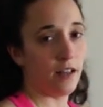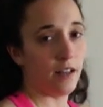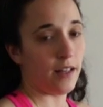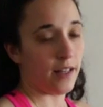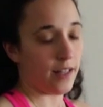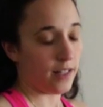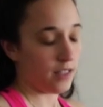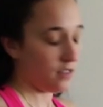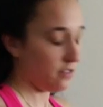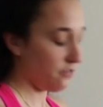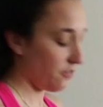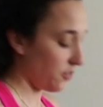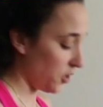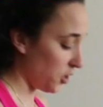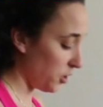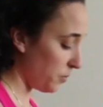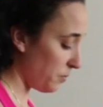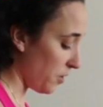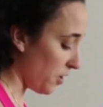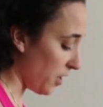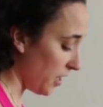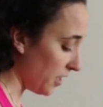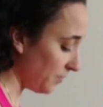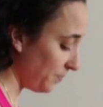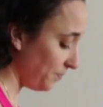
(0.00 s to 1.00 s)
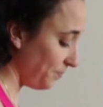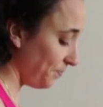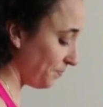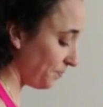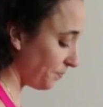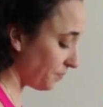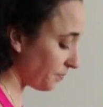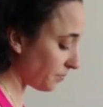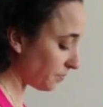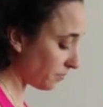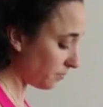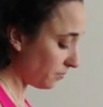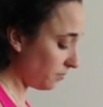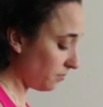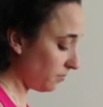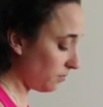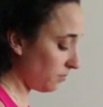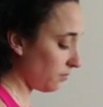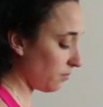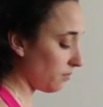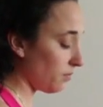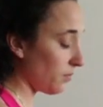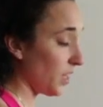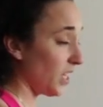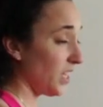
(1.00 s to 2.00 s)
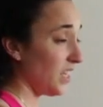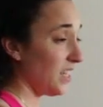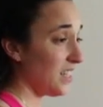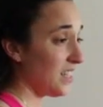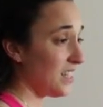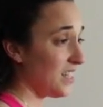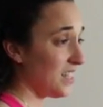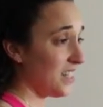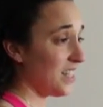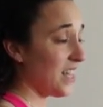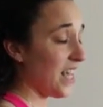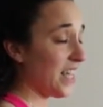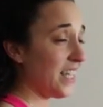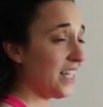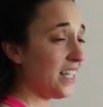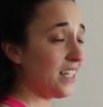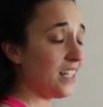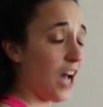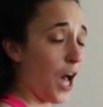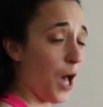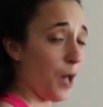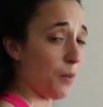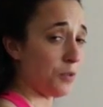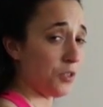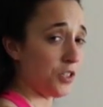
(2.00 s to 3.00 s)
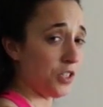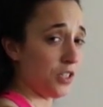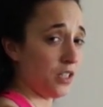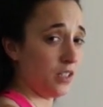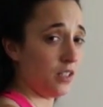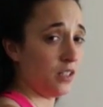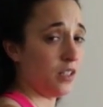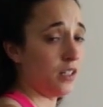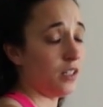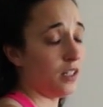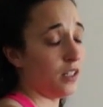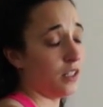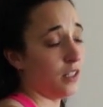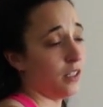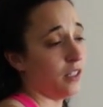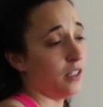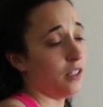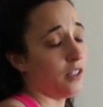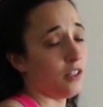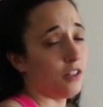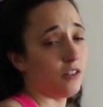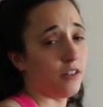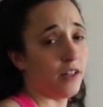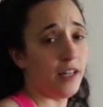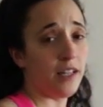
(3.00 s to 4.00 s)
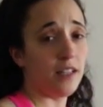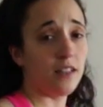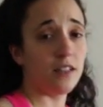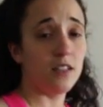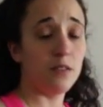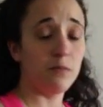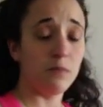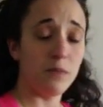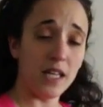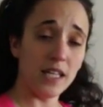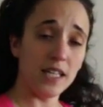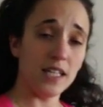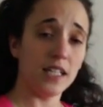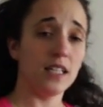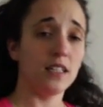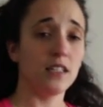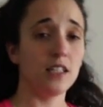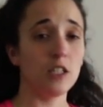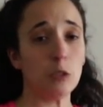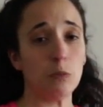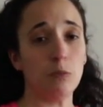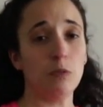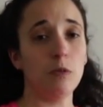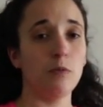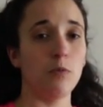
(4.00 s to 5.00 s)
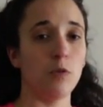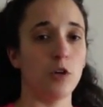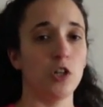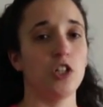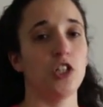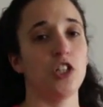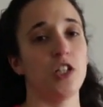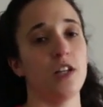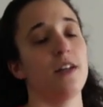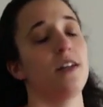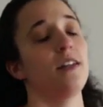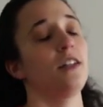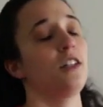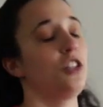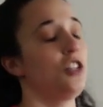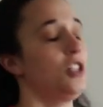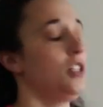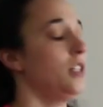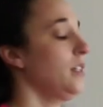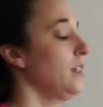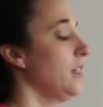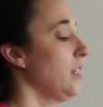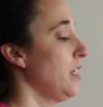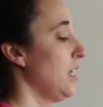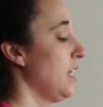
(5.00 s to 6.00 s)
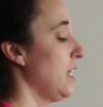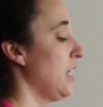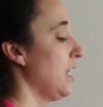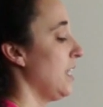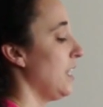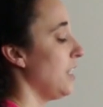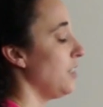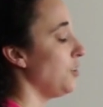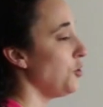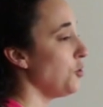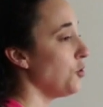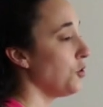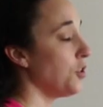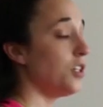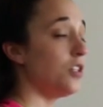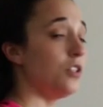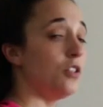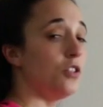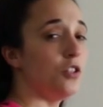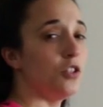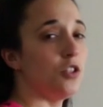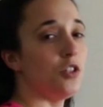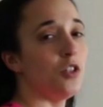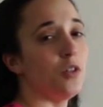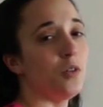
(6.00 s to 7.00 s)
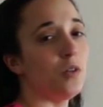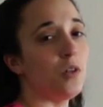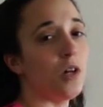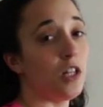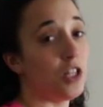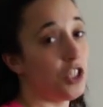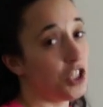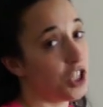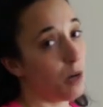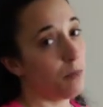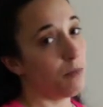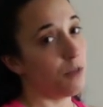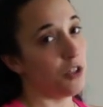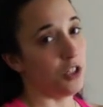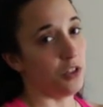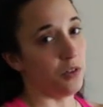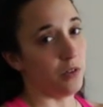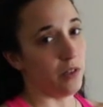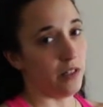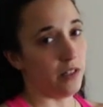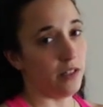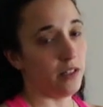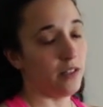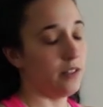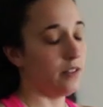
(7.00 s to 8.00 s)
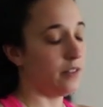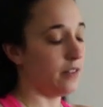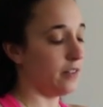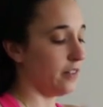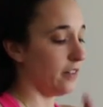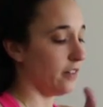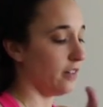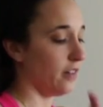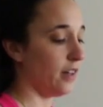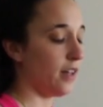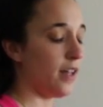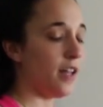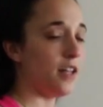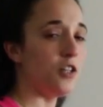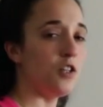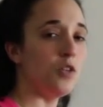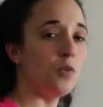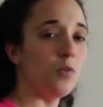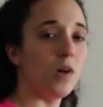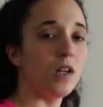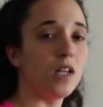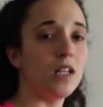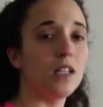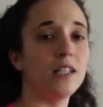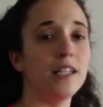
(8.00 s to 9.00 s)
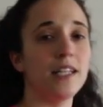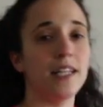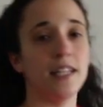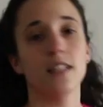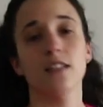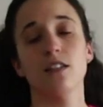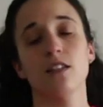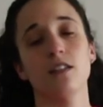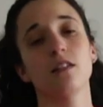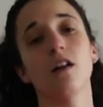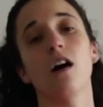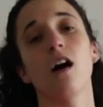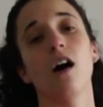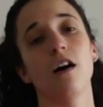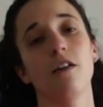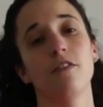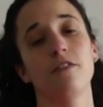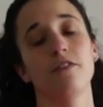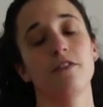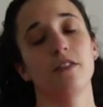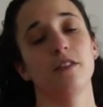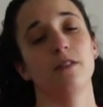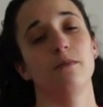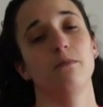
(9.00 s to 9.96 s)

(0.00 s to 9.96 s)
That's the first part. Second option, all right, to make it a little bit more challenging, is you can do a jump to it, all right? And you want to land soft.